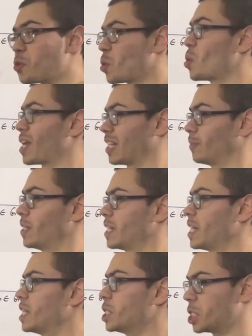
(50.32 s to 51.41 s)
third element
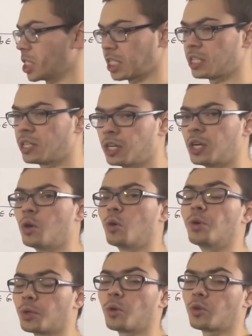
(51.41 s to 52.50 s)
in G
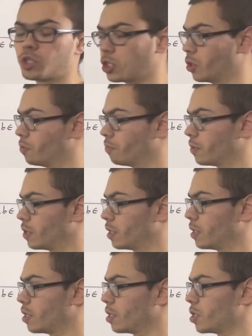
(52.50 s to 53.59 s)
with order 2,
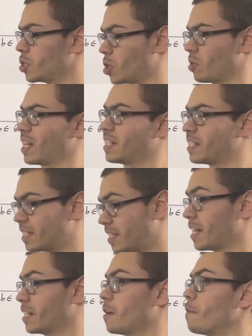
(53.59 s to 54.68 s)
so that it's
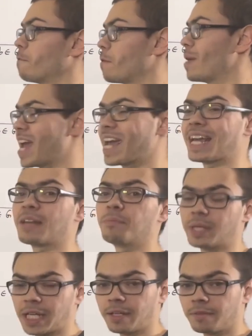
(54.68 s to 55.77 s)
distinct from A and B.